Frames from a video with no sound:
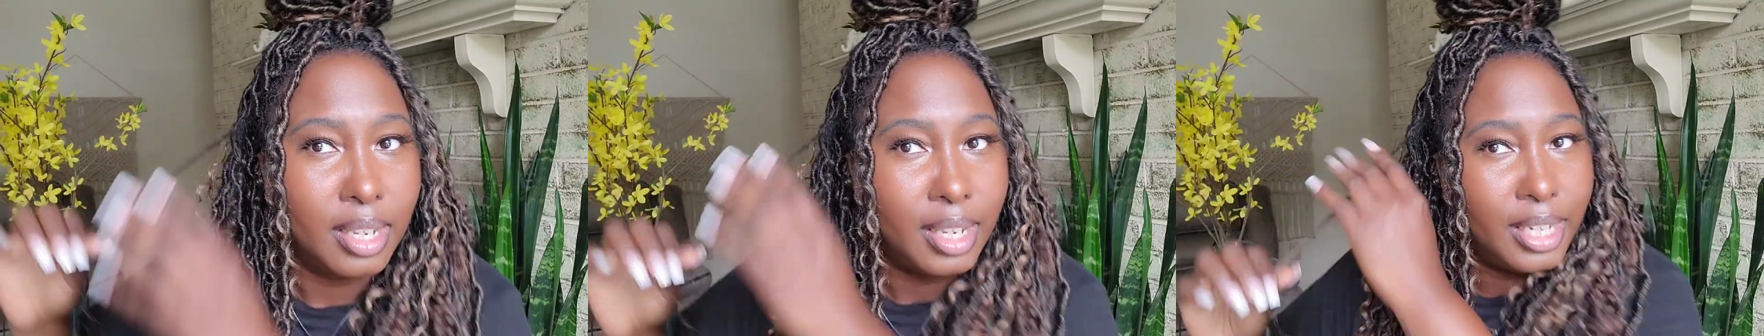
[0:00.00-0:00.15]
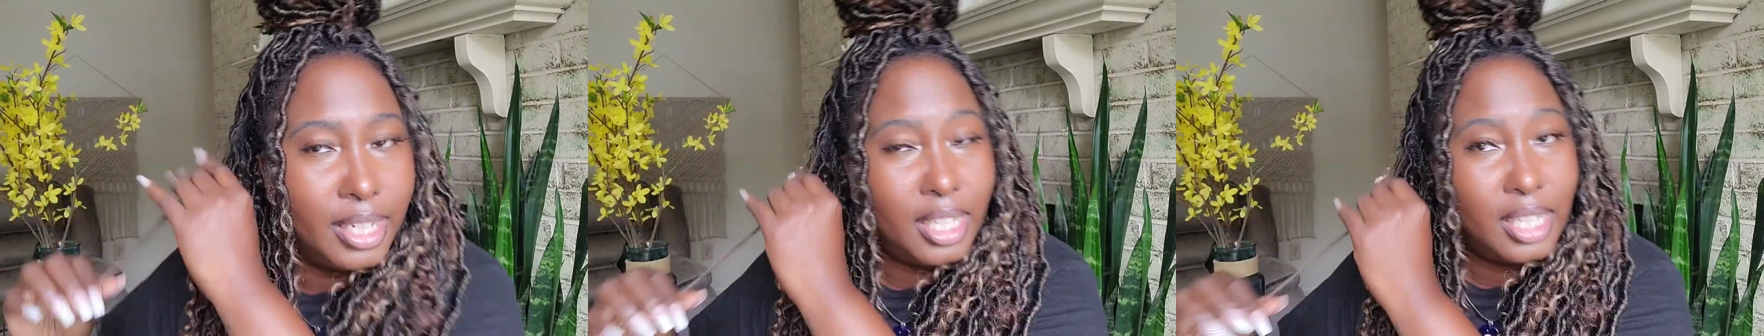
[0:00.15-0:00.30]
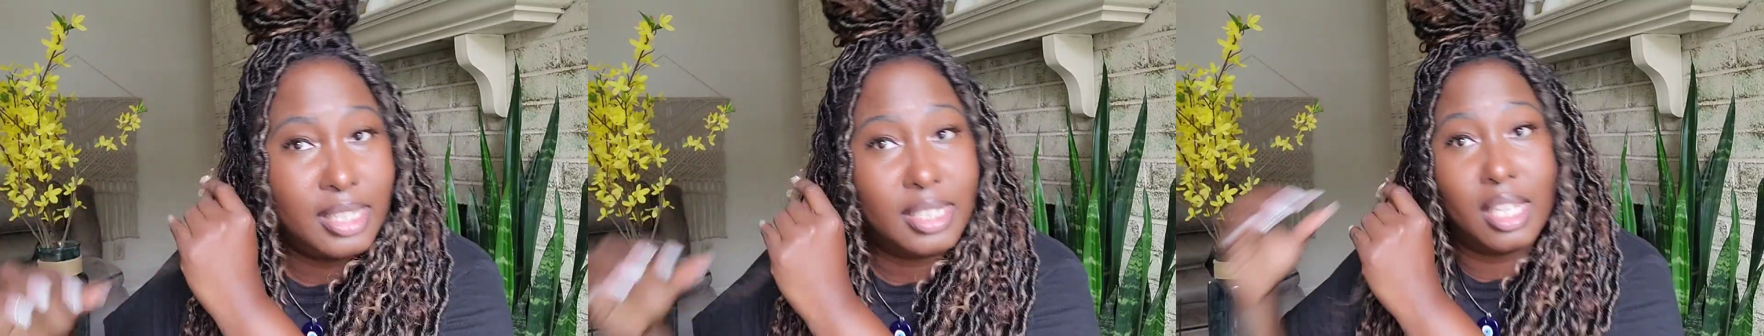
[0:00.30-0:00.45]

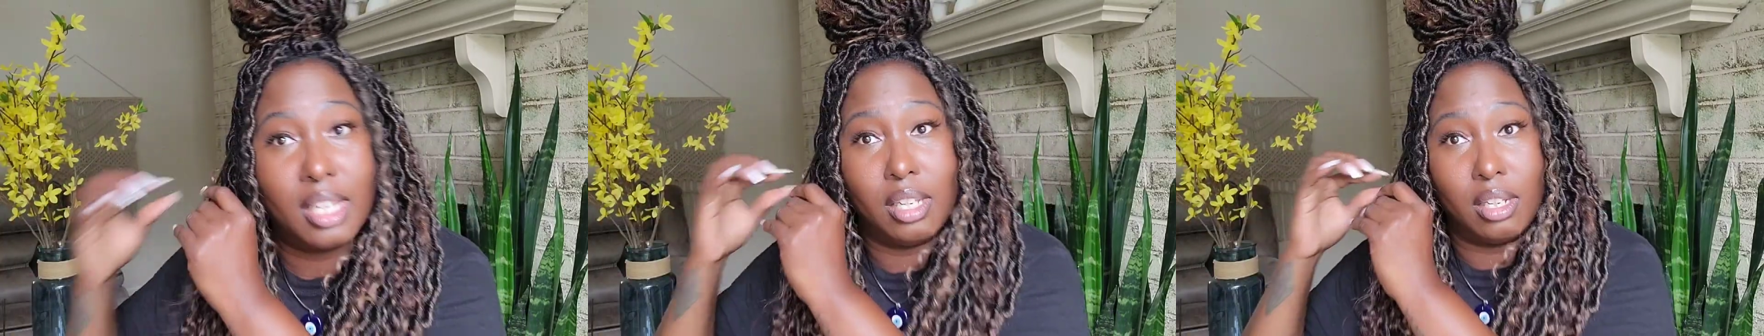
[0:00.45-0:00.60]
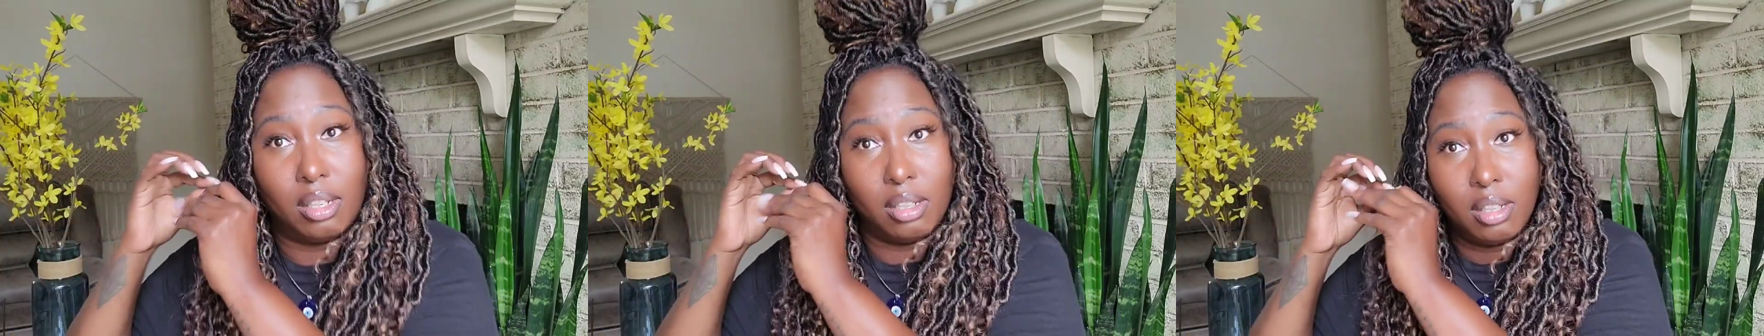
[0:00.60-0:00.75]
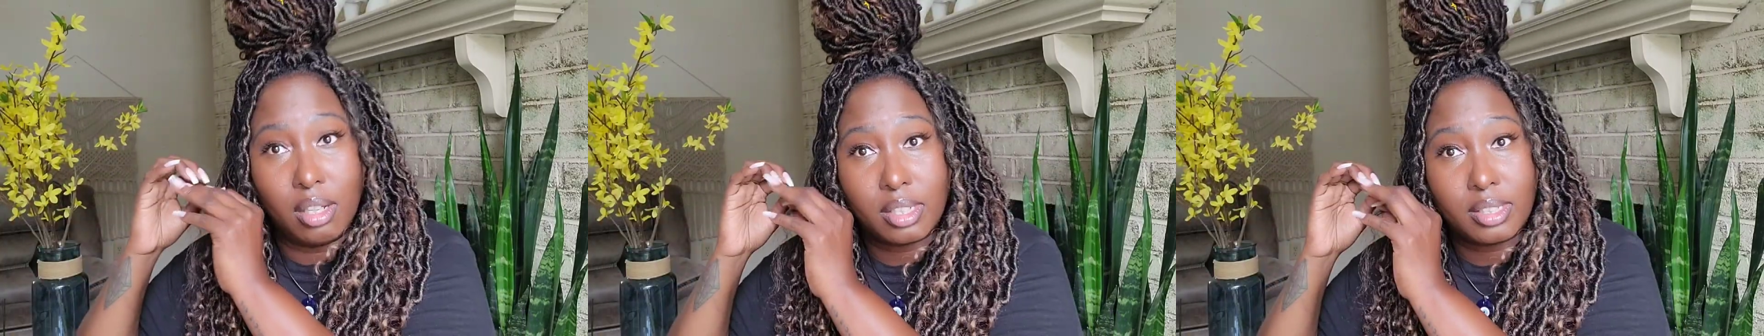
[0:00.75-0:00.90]
It
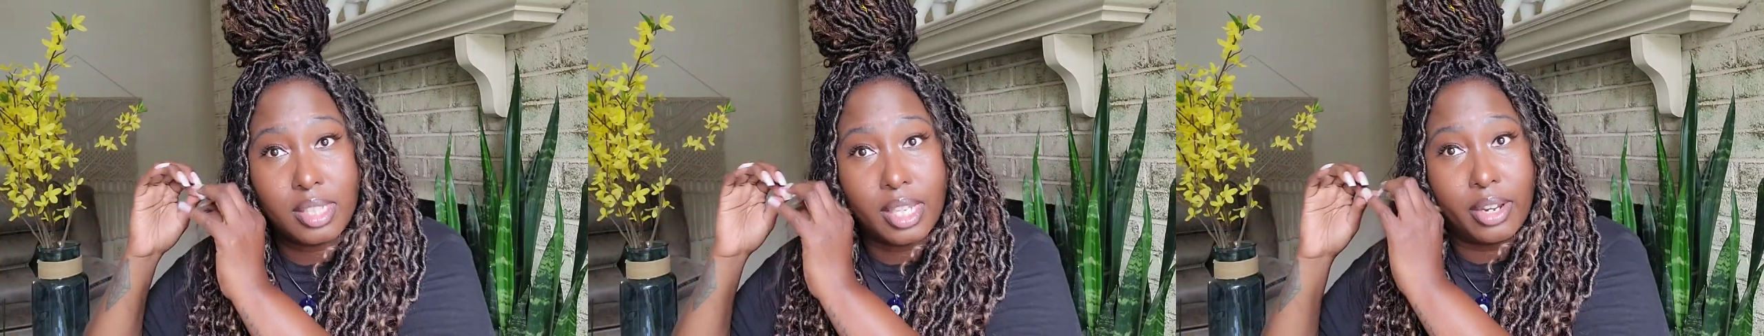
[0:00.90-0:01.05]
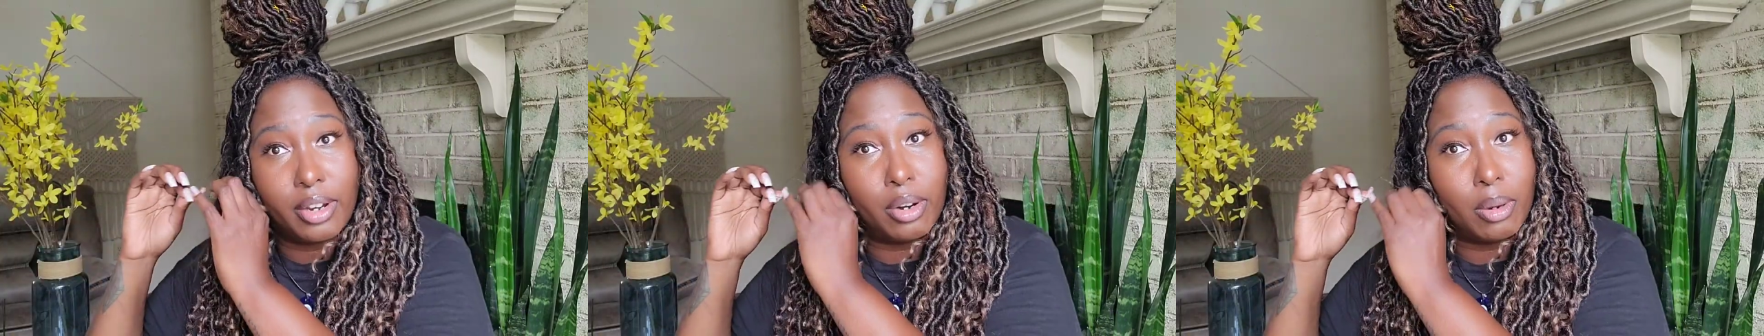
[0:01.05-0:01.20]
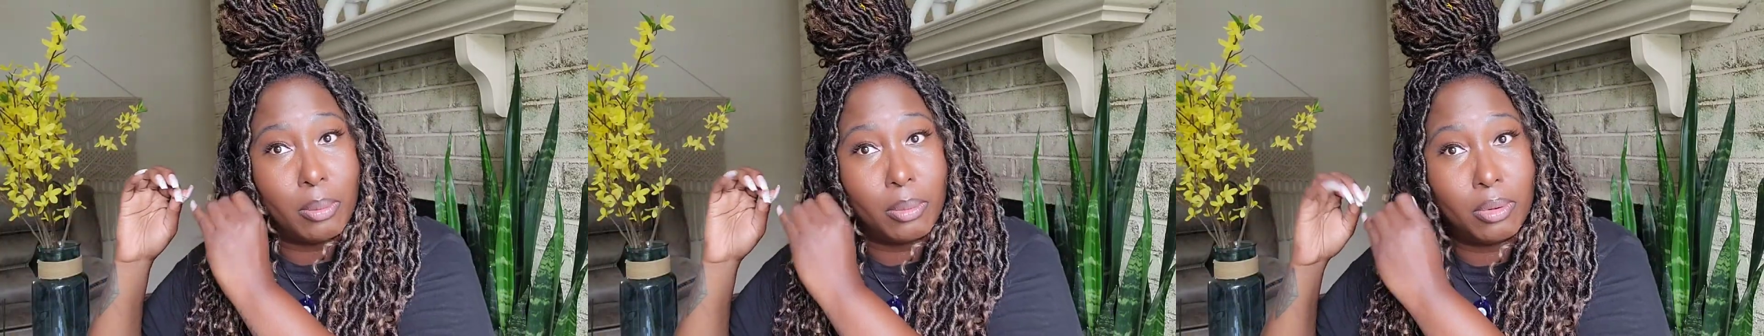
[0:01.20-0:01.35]
doesn't look
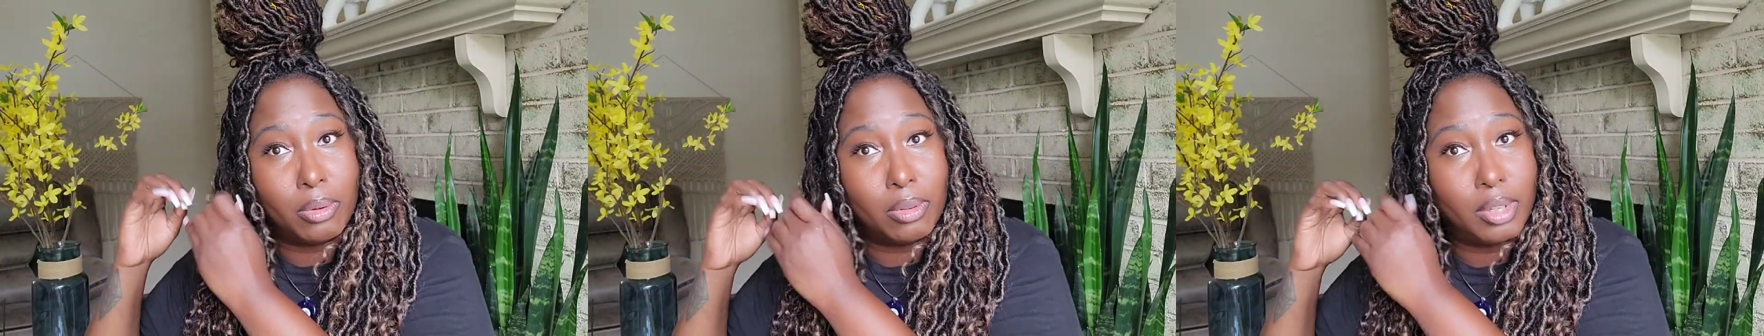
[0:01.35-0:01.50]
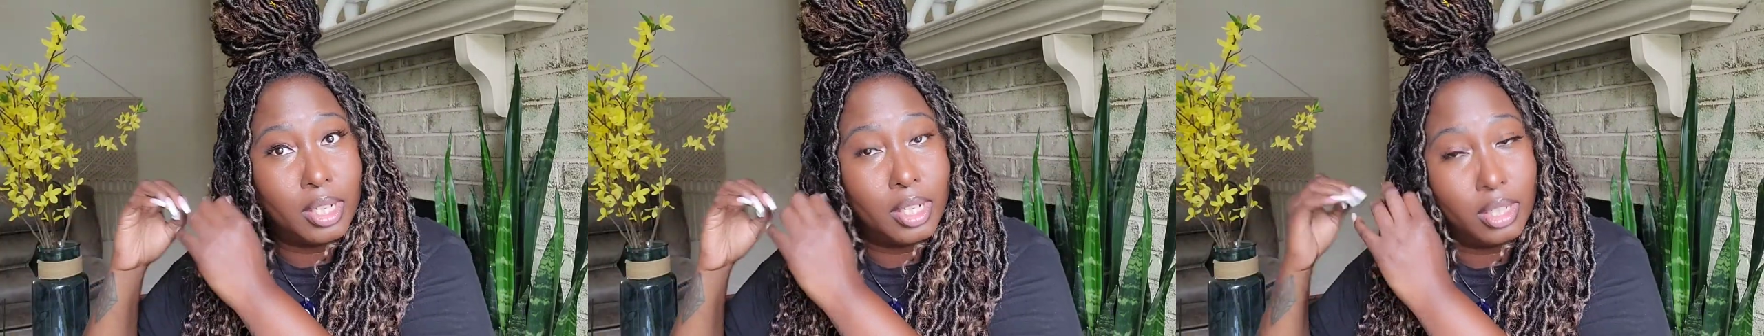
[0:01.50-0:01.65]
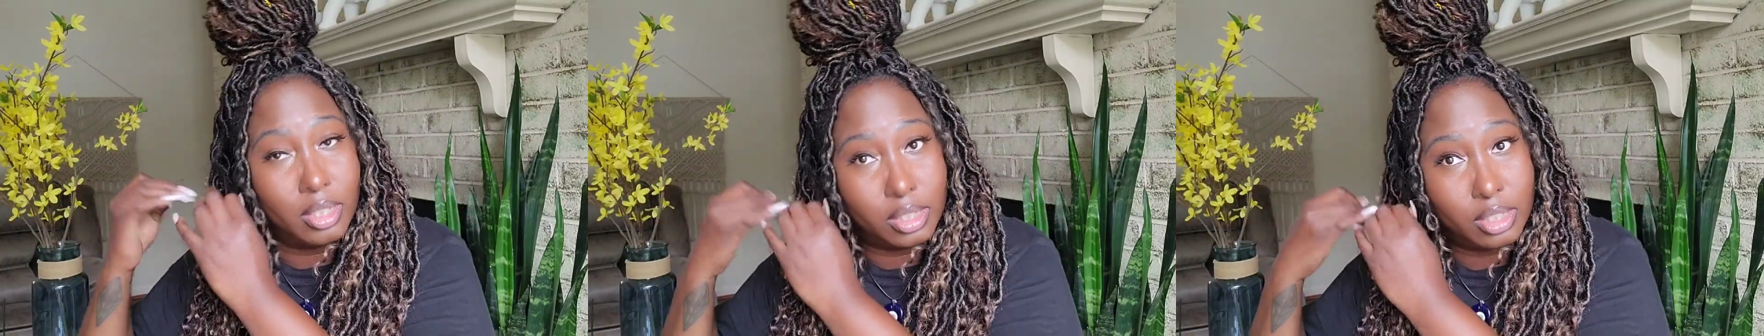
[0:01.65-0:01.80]

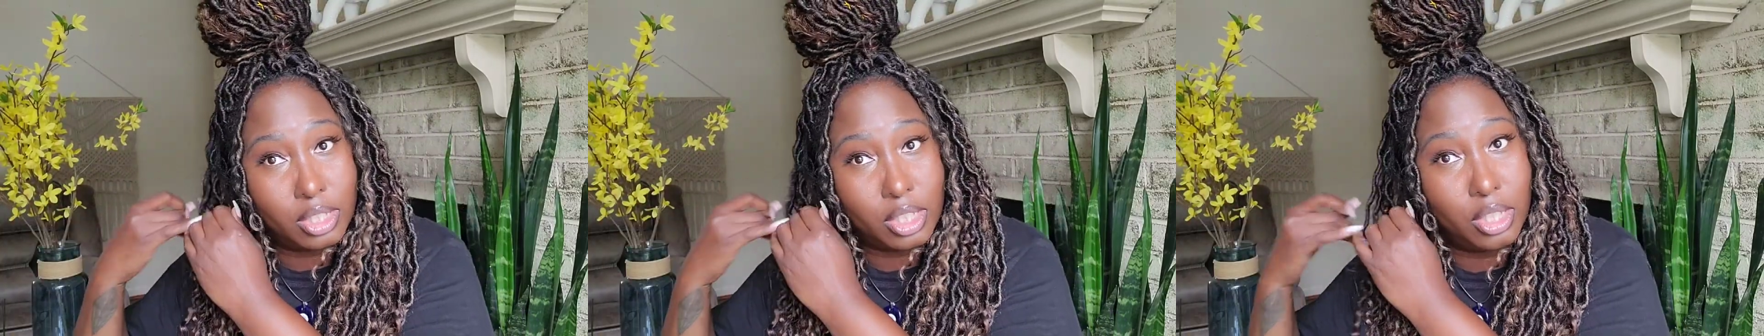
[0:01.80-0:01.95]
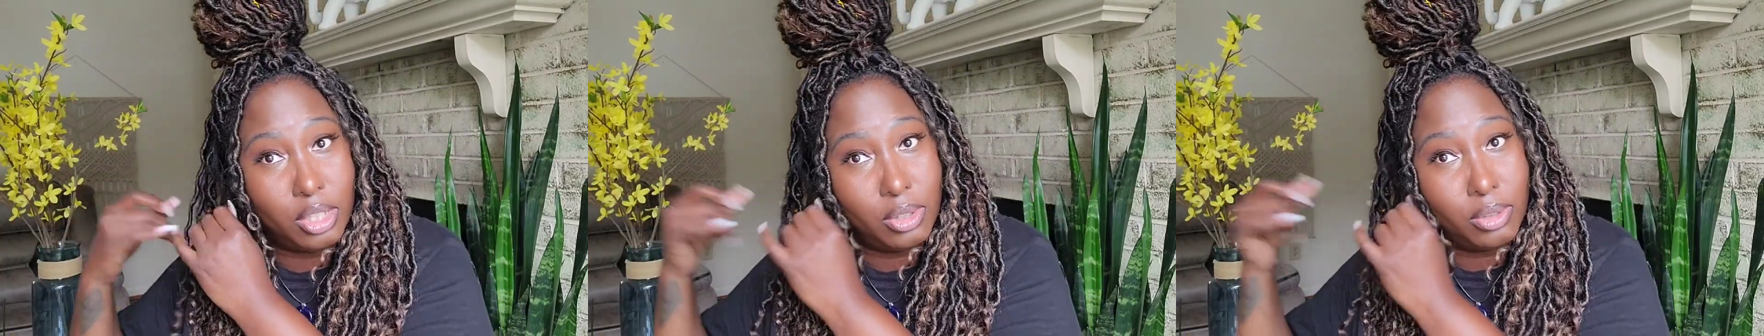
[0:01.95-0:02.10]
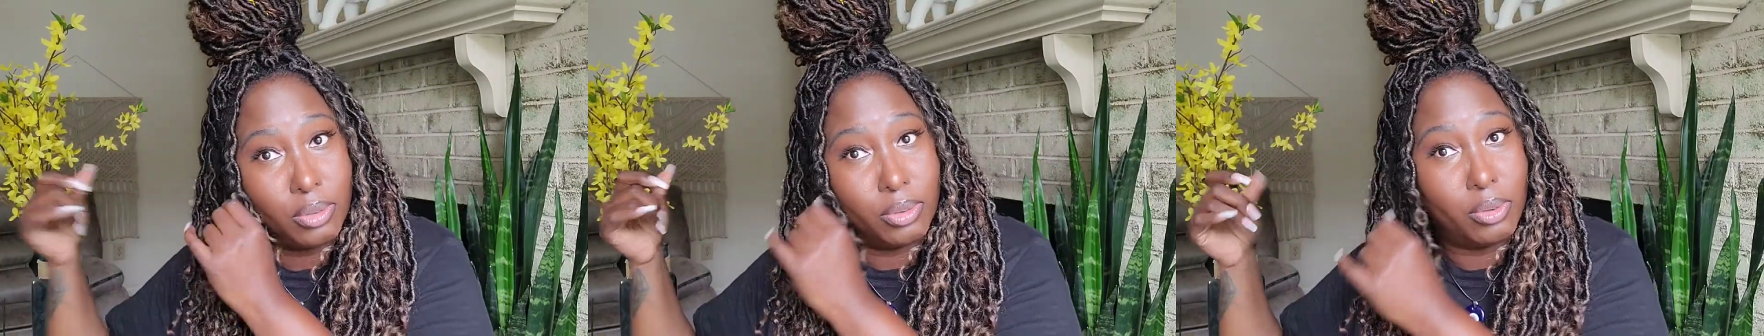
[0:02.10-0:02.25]
terrible. It looks
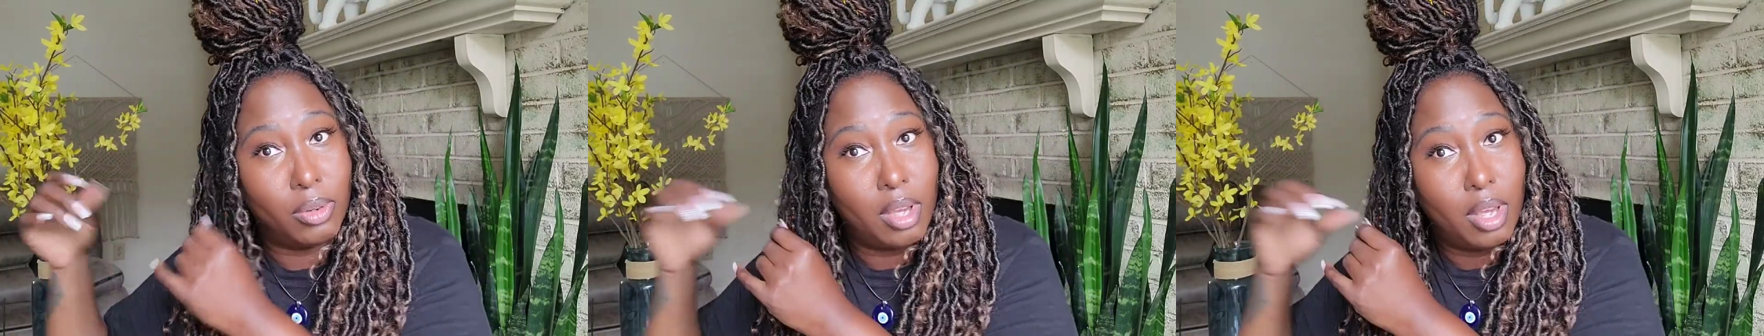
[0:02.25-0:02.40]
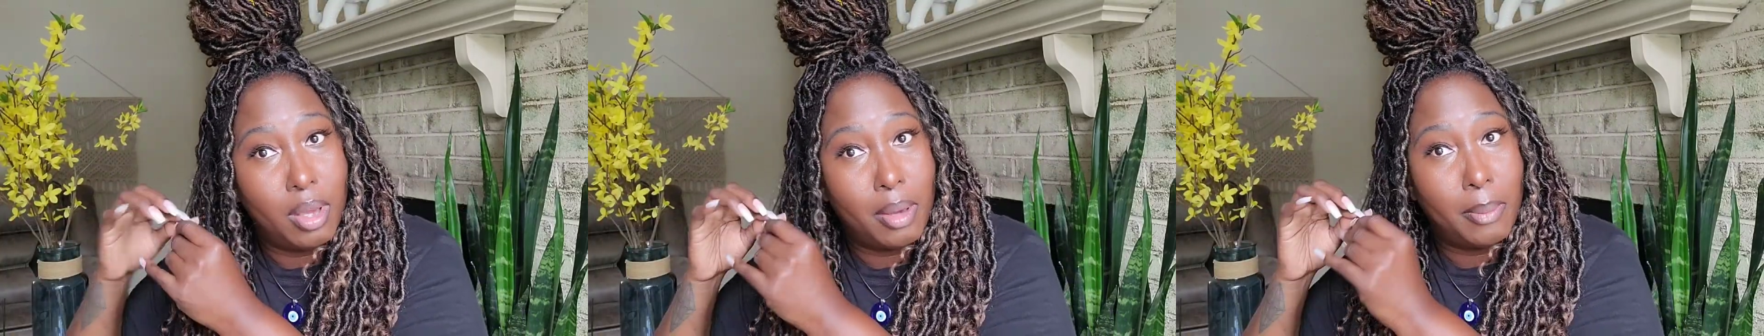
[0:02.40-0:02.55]
cute.